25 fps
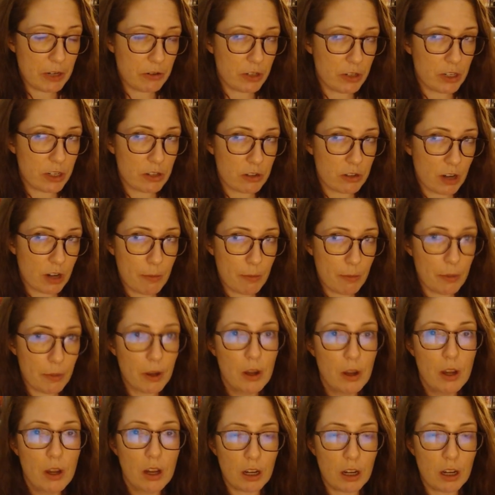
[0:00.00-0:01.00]
Patreon
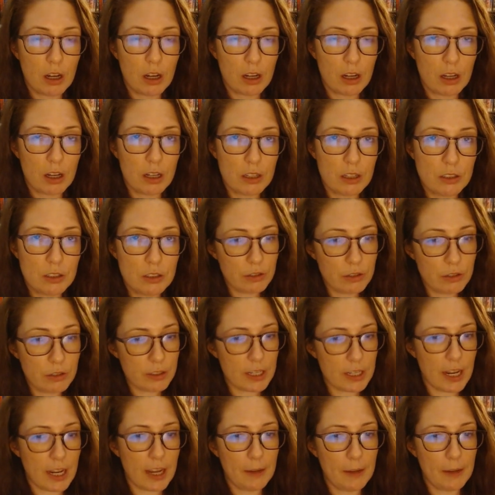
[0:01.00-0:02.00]
drop on
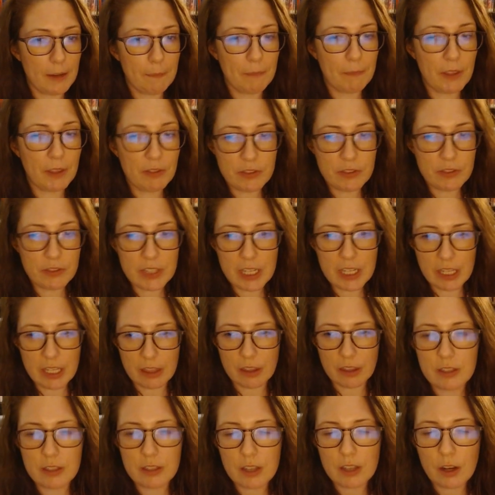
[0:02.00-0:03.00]
Tuesday, the
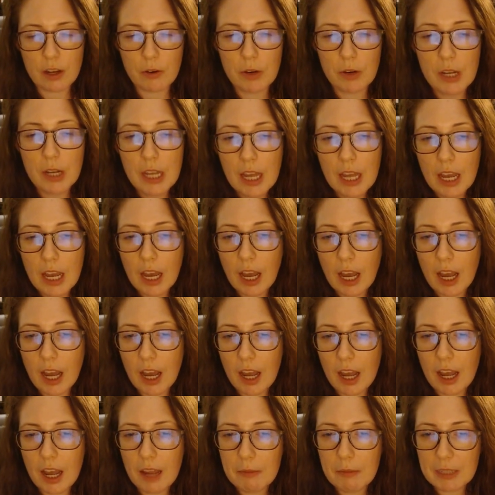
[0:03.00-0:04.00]
15th. So
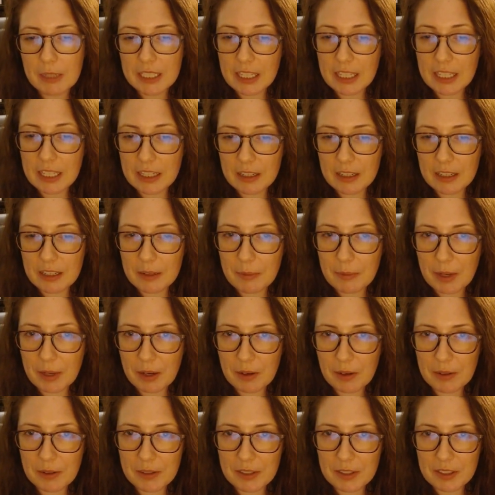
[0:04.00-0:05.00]
uh, I'm excited
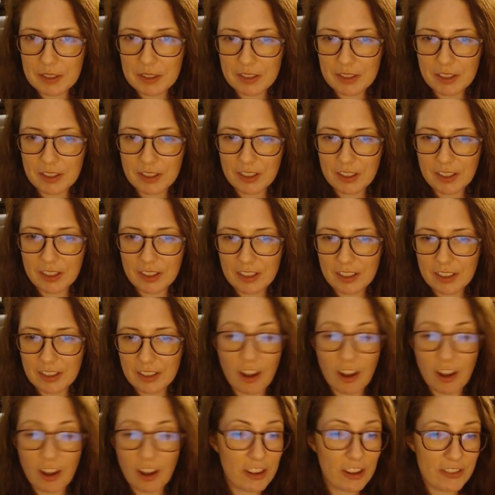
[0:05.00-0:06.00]
about
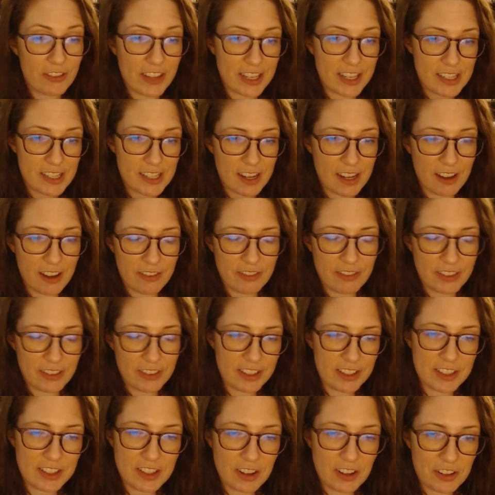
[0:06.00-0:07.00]
all of that
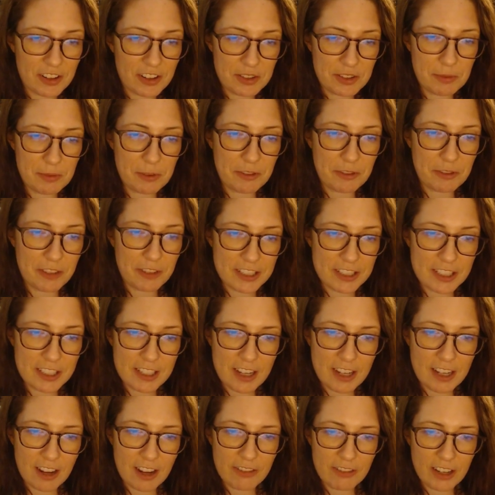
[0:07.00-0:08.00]
stuff. It's all super
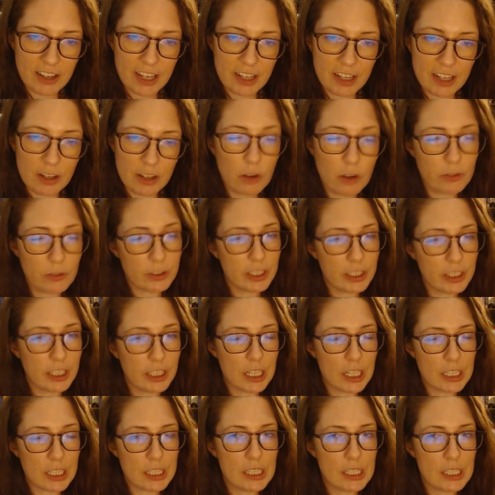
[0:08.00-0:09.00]
fun stuff and
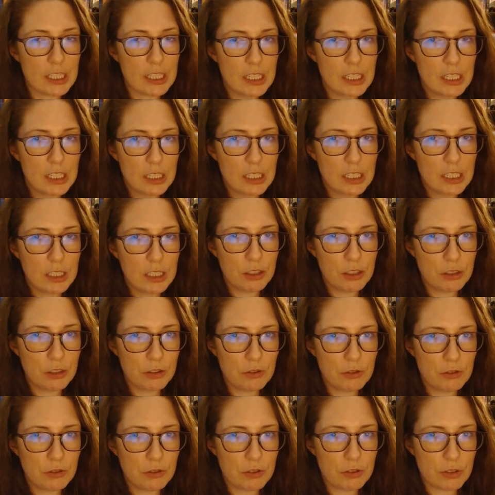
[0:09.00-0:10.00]
hopefully not
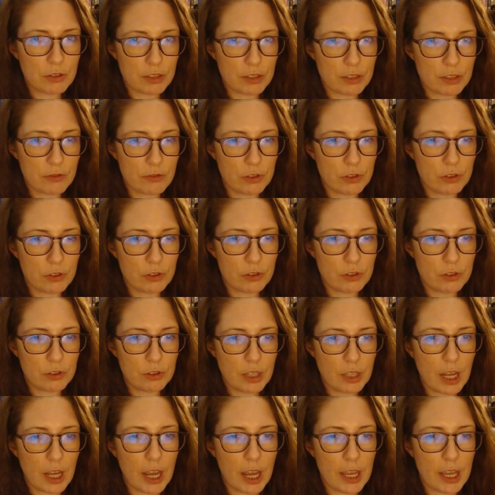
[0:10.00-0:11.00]
too
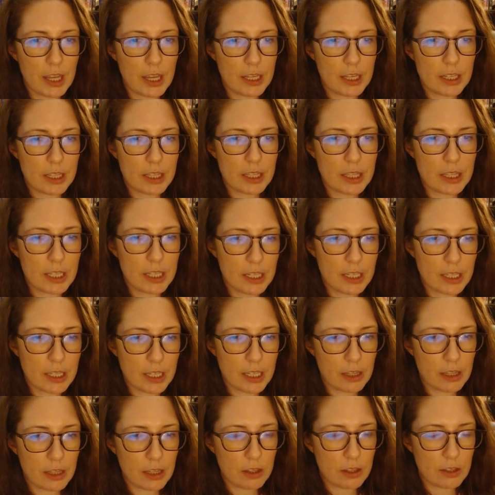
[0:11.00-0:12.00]
stressful. I
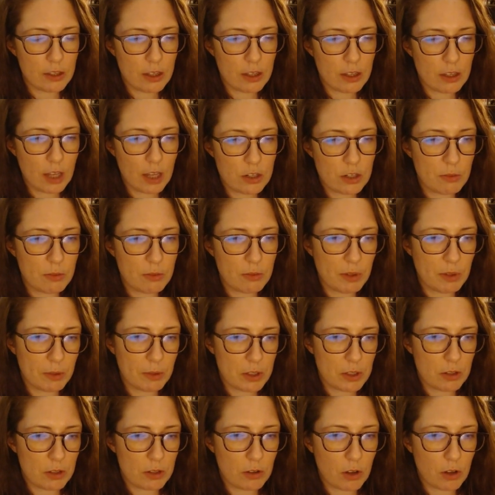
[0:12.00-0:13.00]
think that I should be
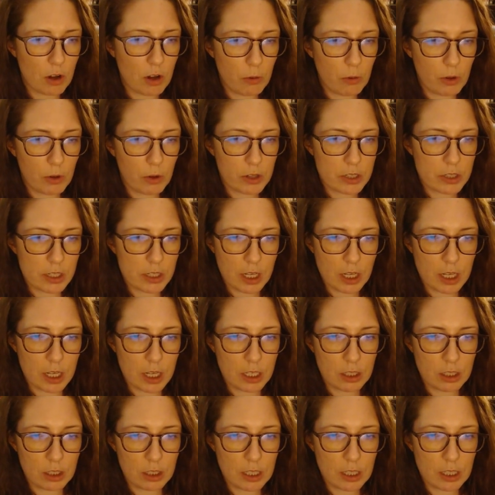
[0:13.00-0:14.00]
able to do the Allworld
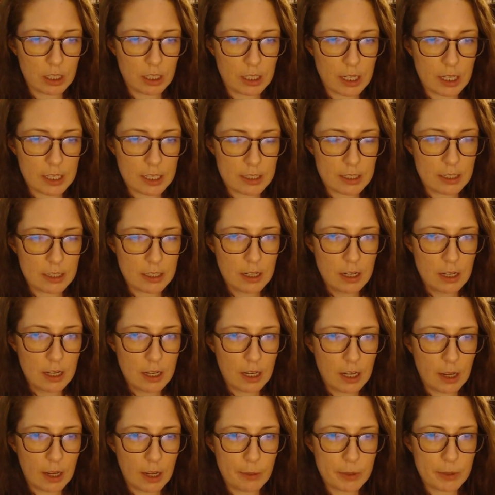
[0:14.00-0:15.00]
Online Looking Glass
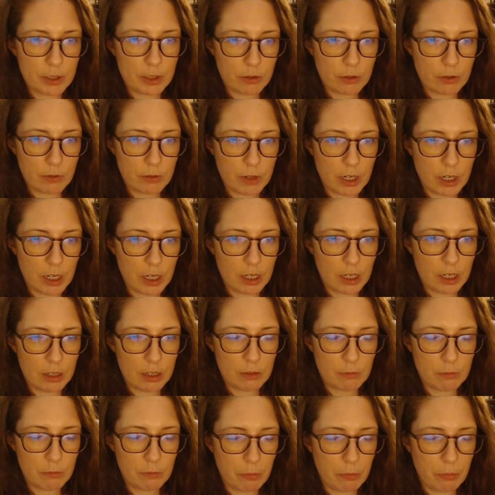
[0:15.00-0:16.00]
episode
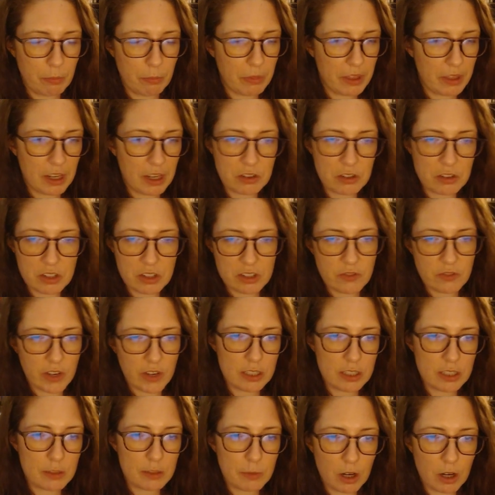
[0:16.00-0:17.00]
three thing just
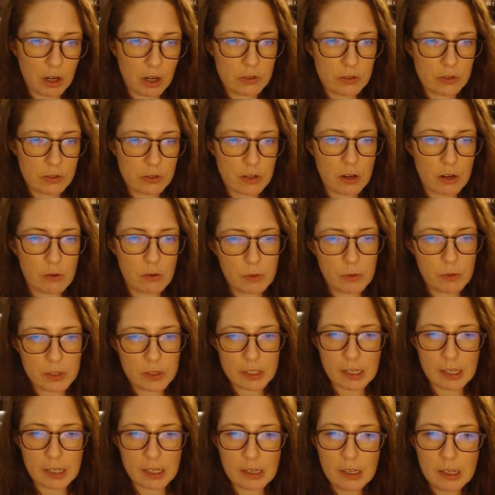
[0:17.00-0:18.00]
fine tomorrow. So
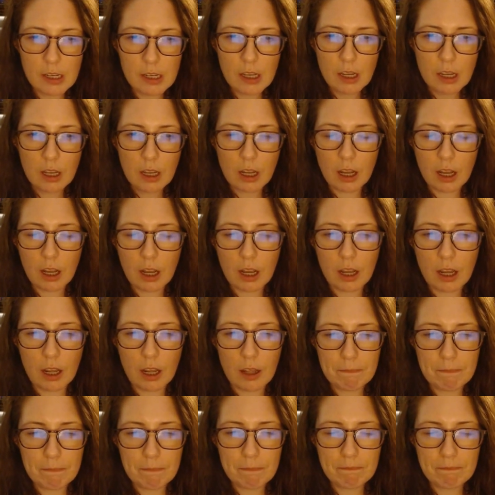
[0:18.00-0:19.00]
we'll see.
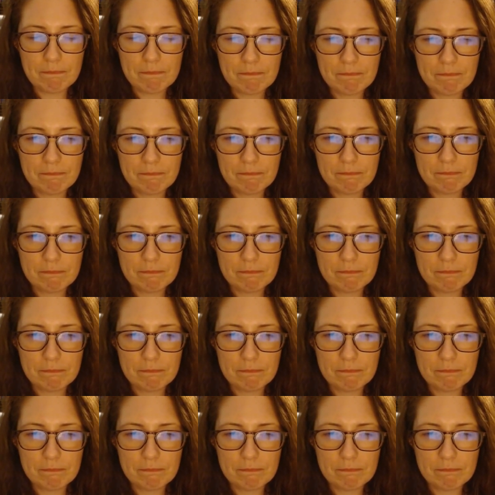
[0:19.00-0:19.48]
Um,